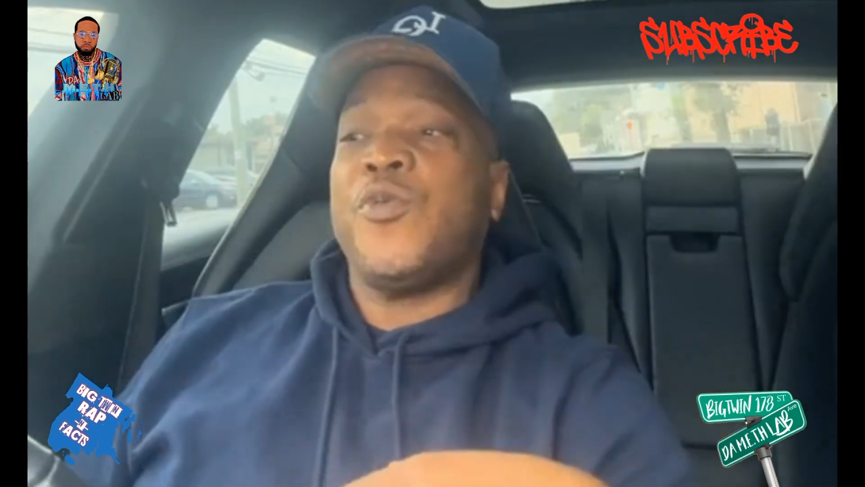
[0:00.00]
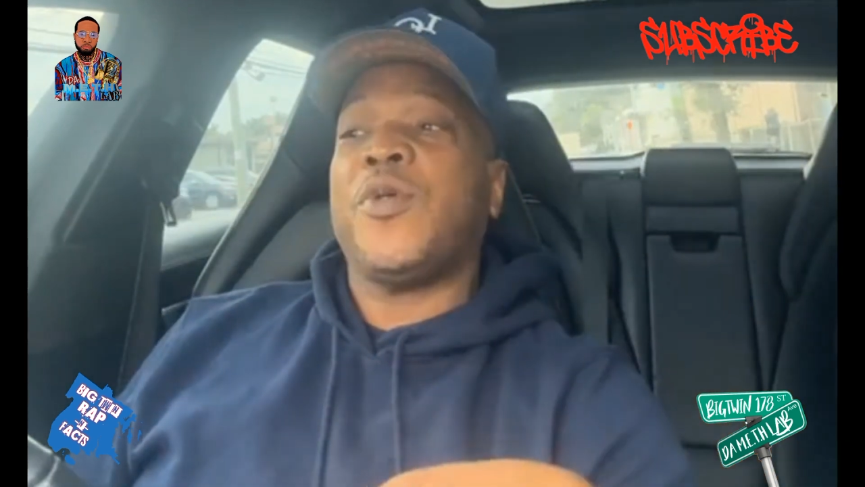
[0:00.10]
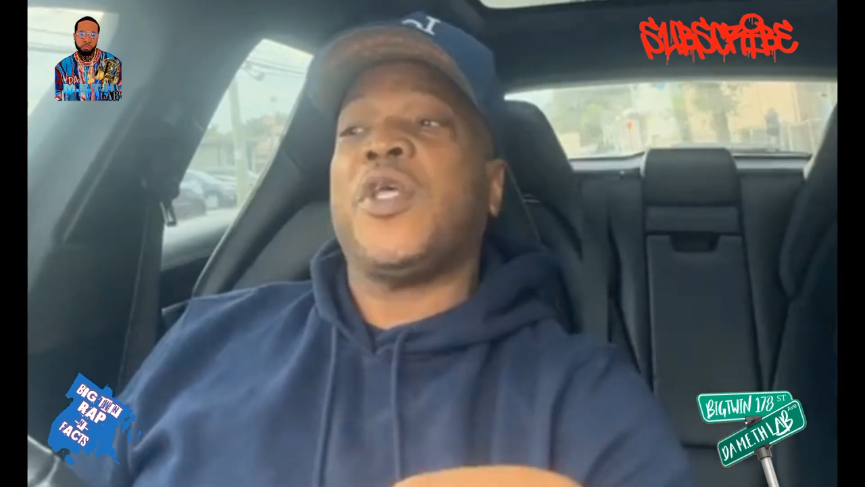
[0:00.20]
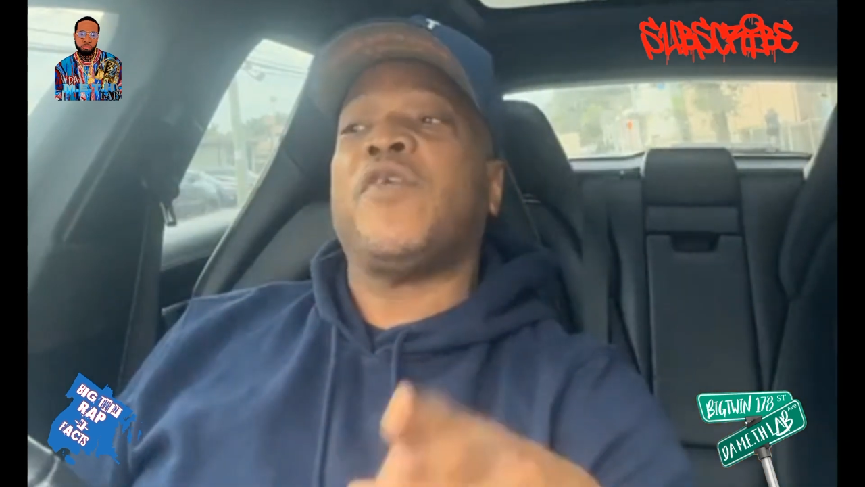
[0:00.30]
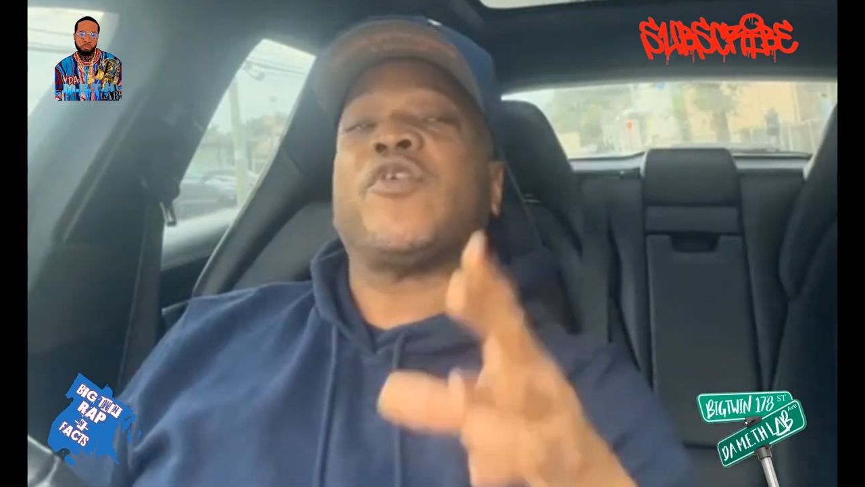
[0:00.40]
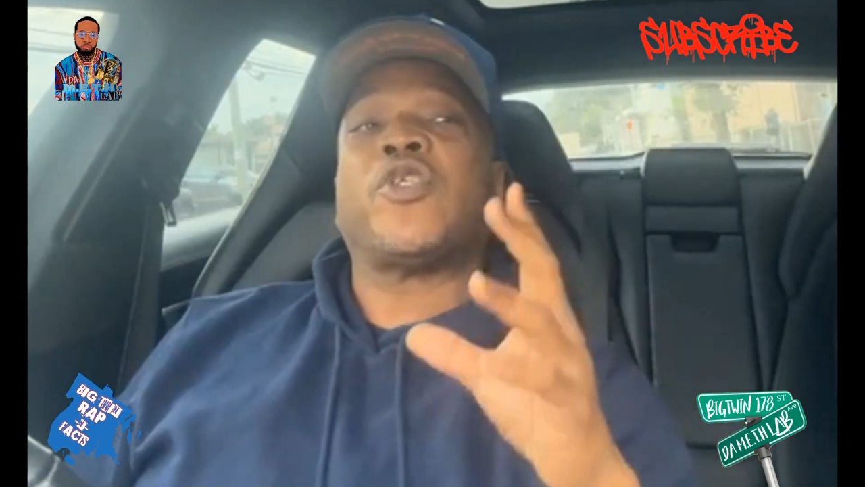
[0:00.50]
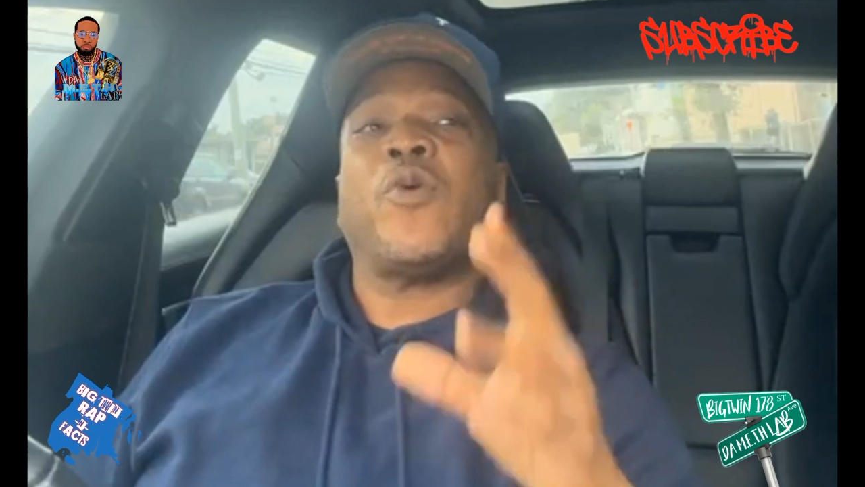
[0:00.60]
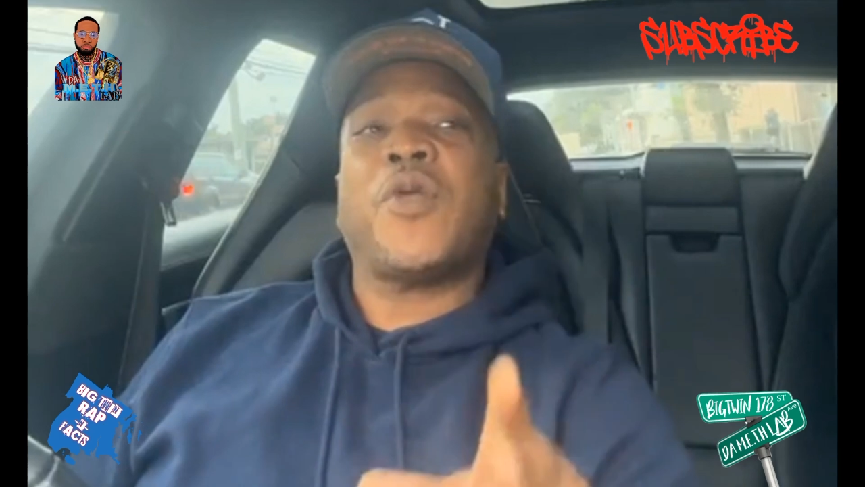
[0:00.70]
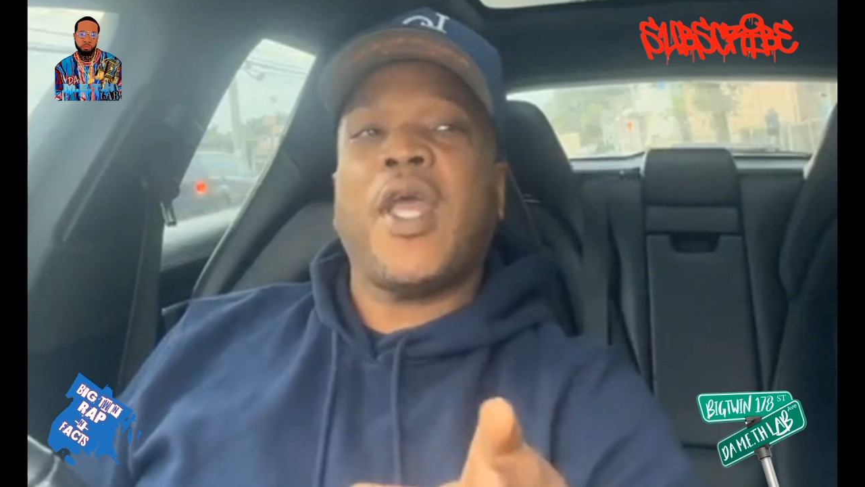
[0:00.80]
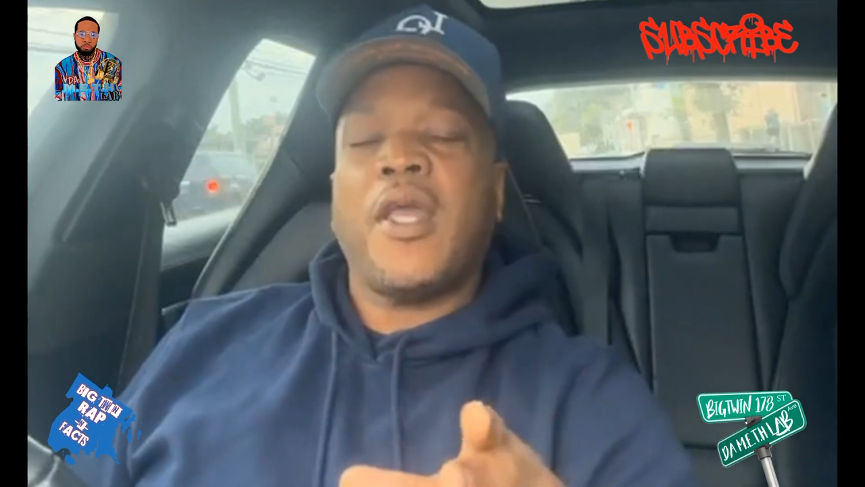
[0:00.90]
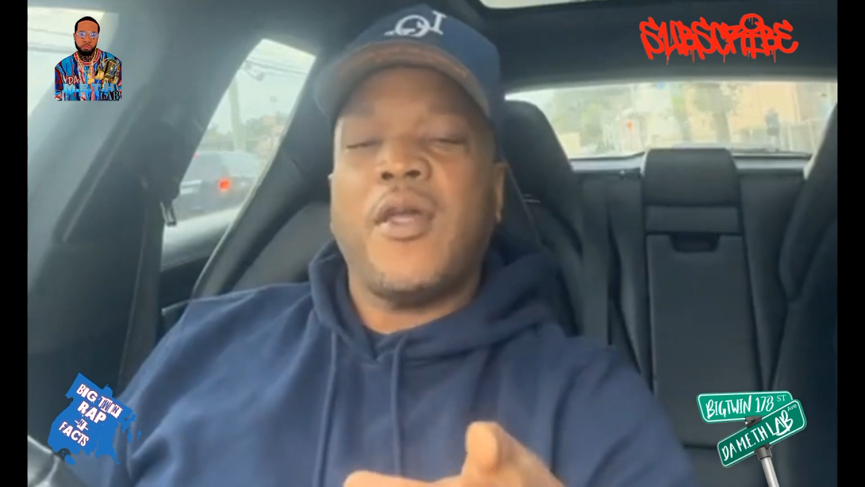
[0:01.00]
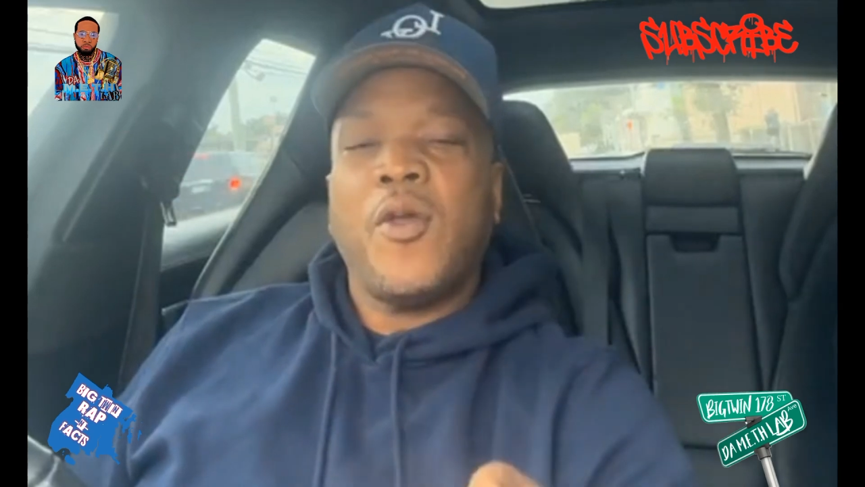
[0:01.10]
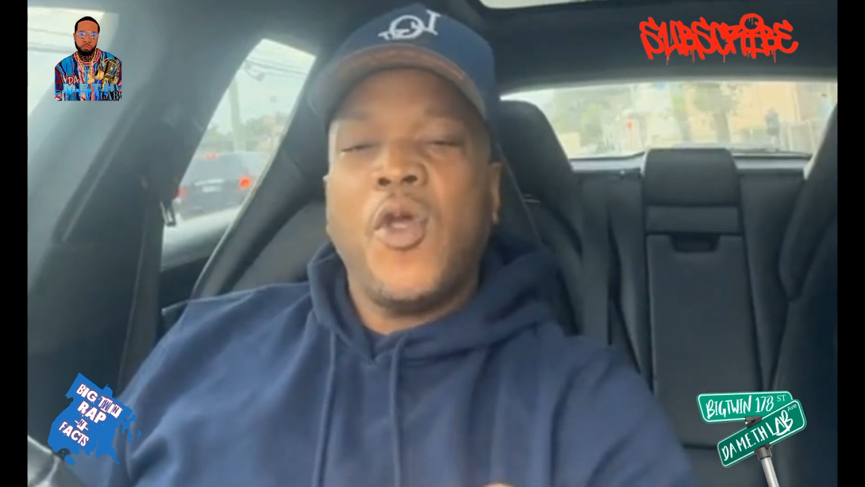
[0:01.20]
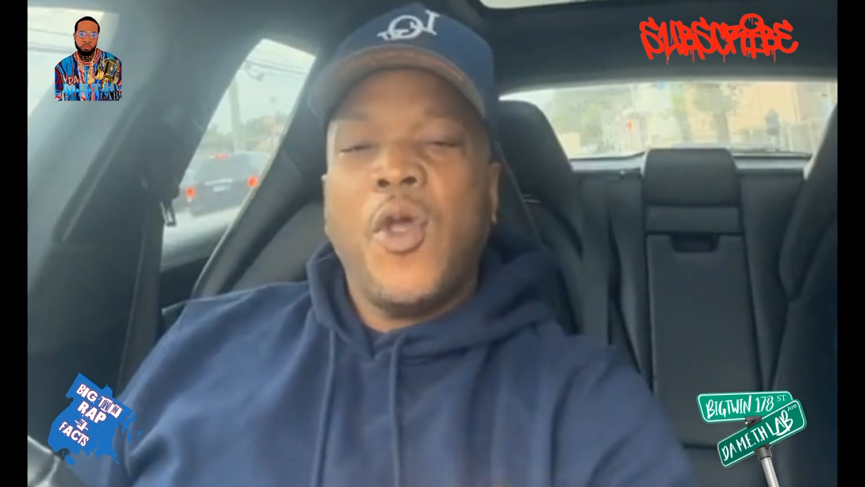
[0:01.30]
you believe. It's okay.